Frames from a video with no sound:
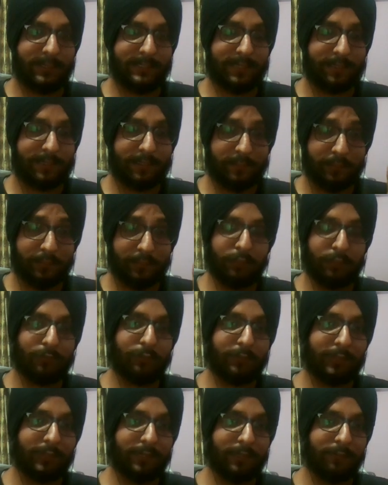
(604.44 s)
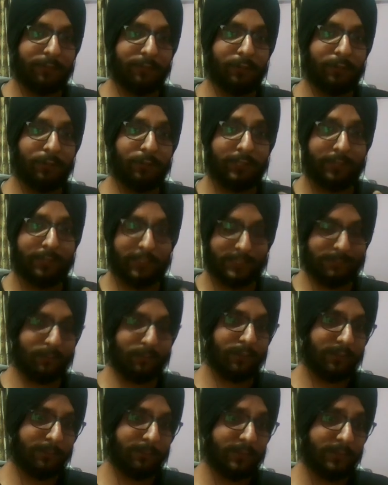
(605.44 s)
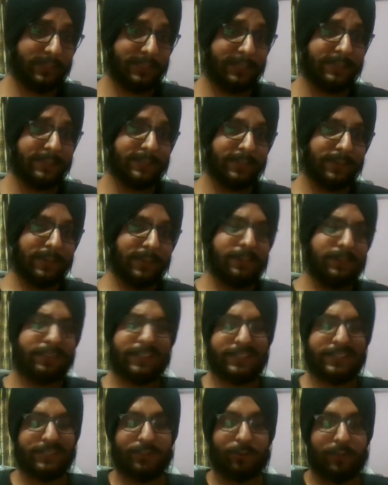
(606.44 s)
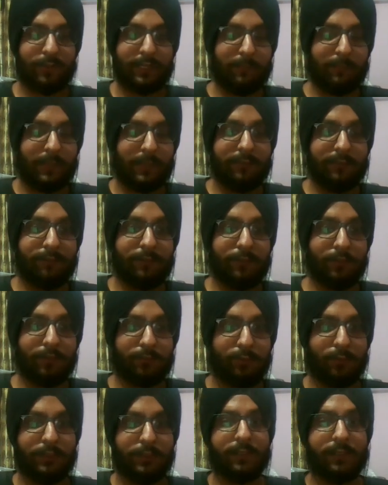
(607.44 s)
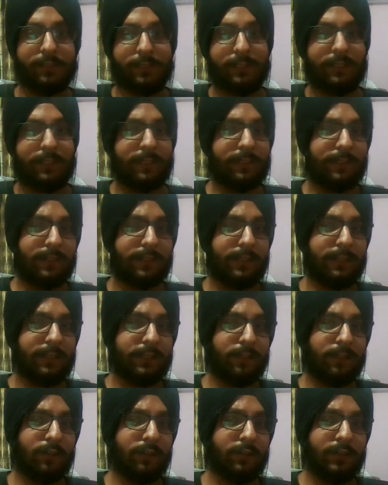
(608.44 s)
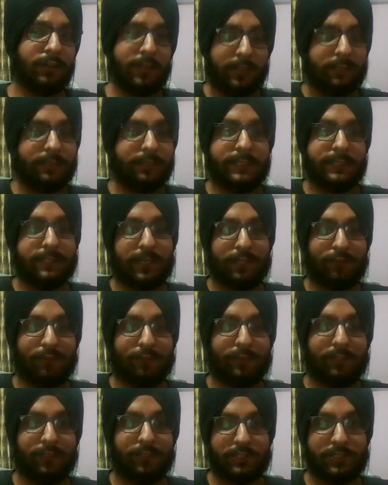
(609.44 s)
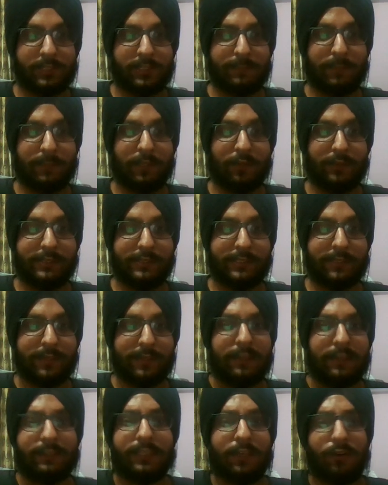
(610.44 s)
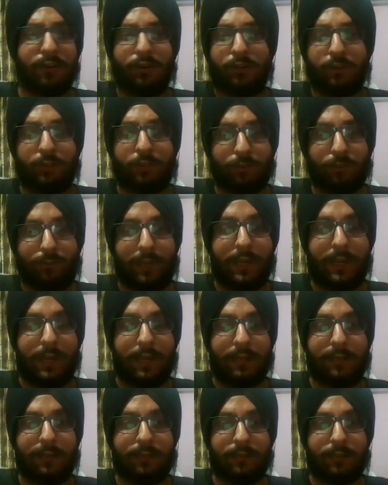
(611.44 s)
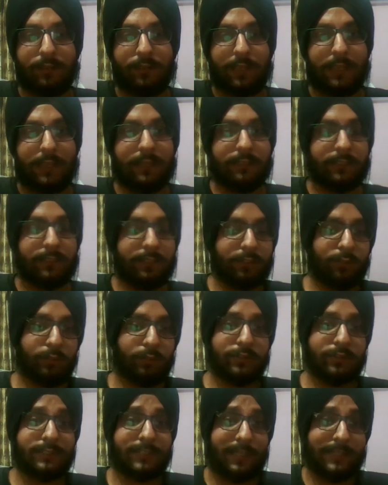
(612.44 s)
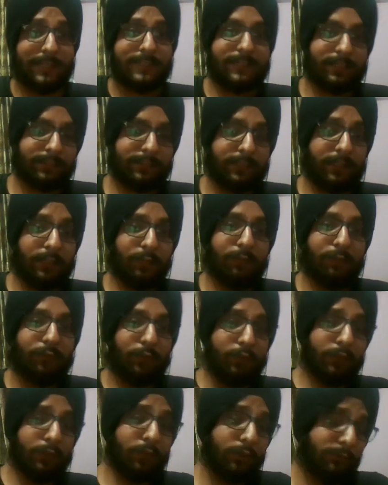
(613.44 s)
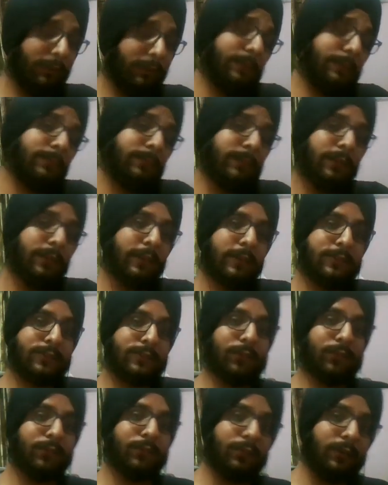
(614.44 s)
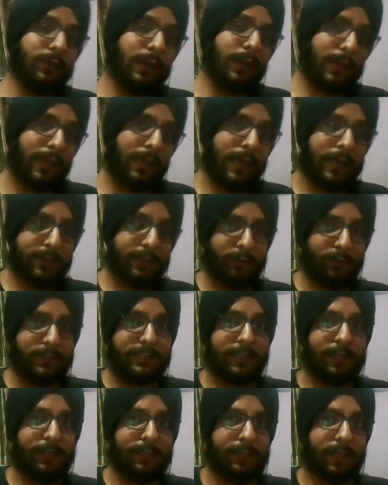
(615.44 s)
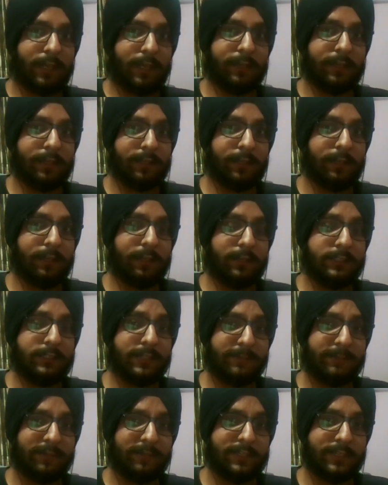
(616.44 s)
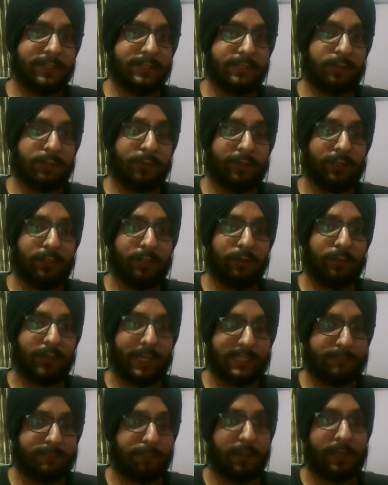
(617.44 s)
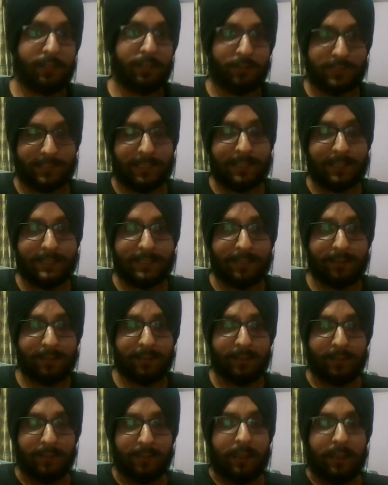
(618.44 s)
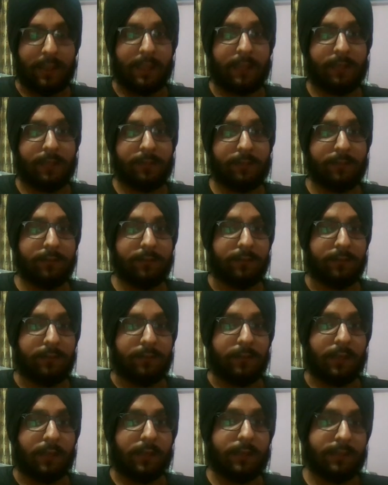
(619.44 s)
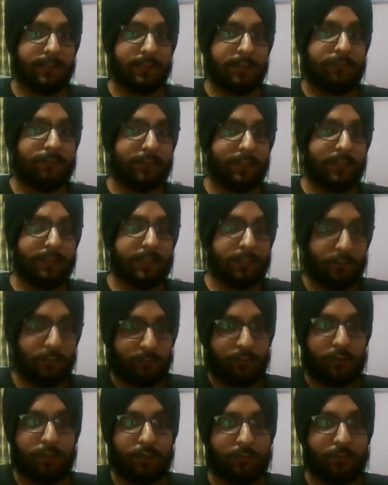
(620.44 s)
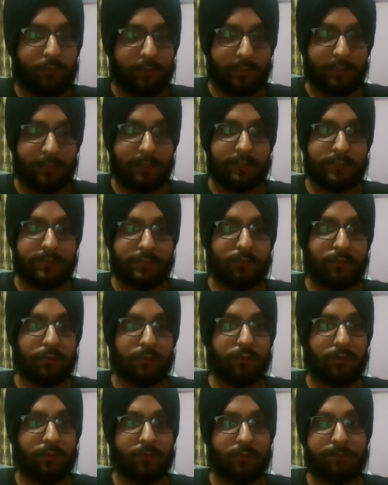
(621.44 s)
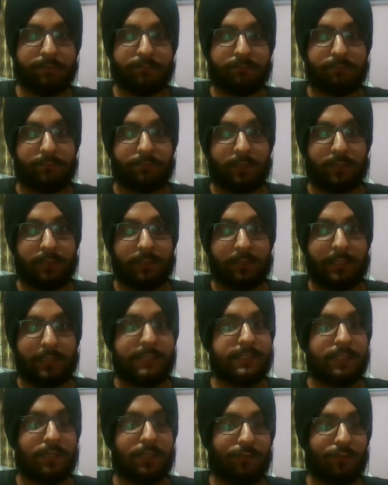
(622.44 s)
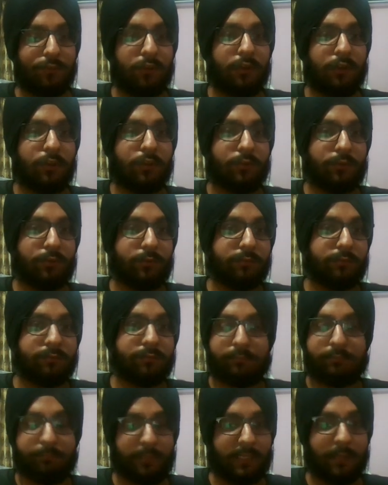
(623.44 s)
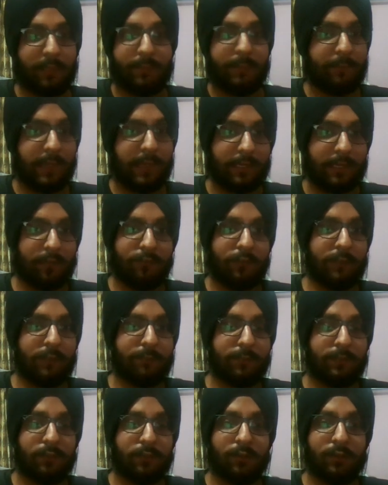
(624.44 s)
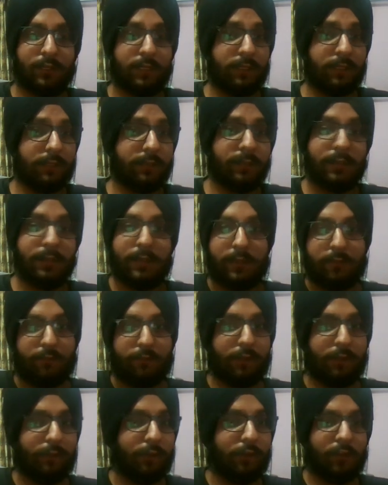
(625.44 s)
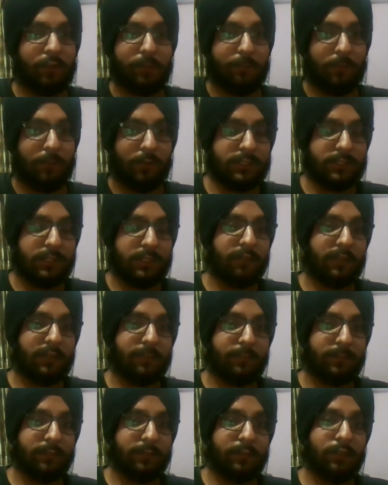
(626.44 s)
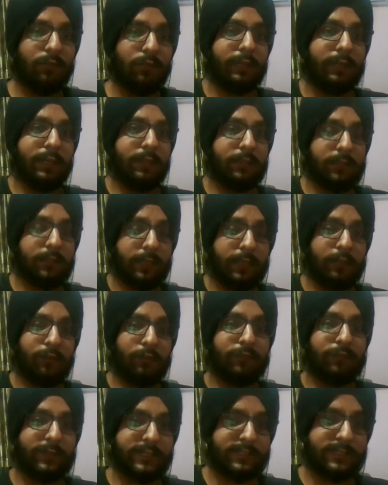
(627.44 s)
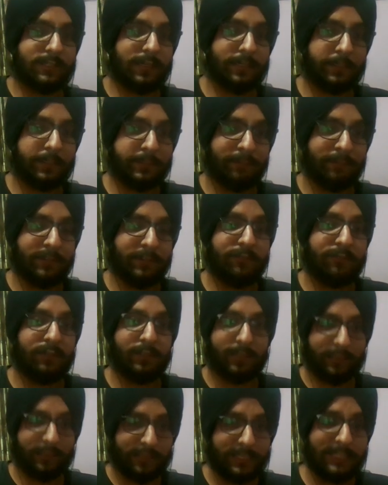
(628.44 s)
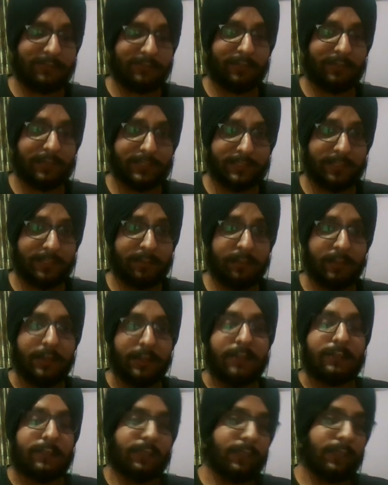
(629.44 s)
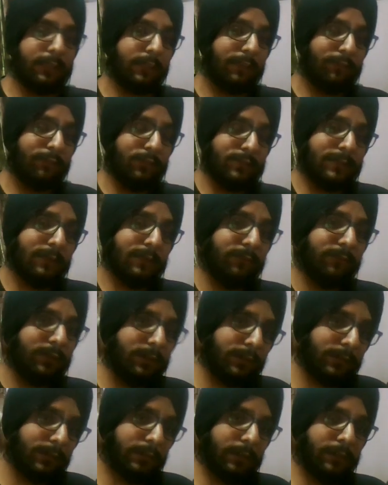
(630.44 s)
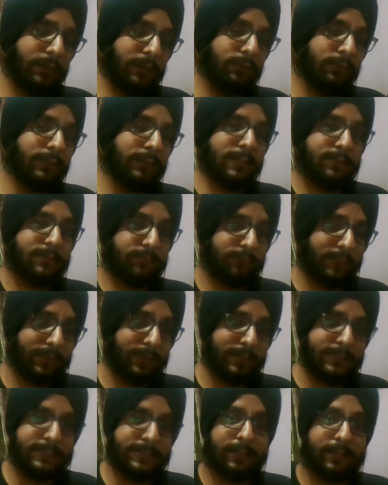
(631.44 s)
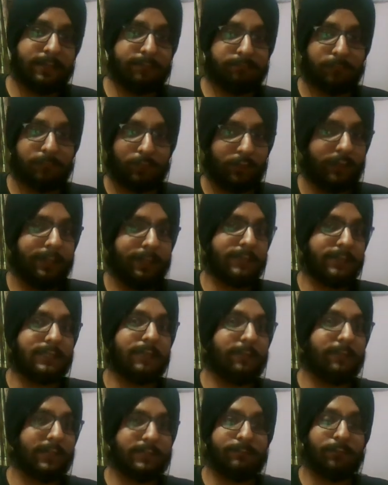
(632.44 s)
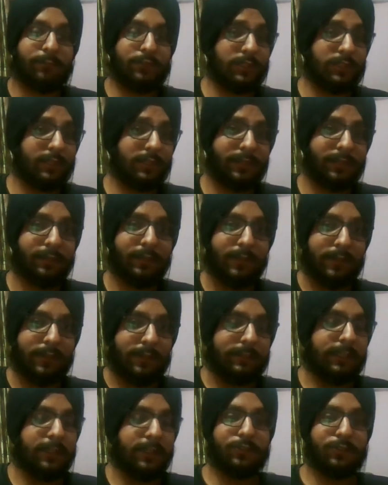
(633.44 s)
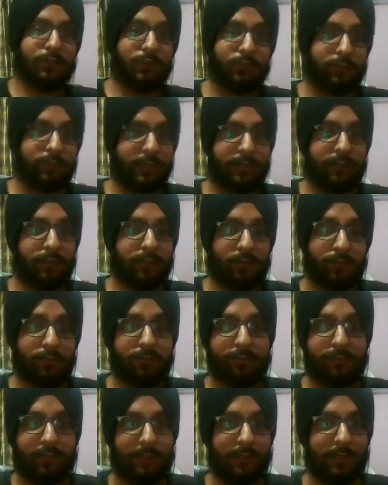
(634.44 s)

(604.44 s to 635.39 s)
side and you really want to like explore computer science, there's no real benefit of doing a content writing or these kind of internships, because they're not going to add anything to your skill set that you want to develop. So I would say target internships, which is going to expand your skill set and are in the field that you want to work in. So let's say you want to become a backend developer or a, what do we call, a blockchain developer, you can try to find startups which work in these fields and they can give you some work into these fields and you can get some exposure and that's how you can grow.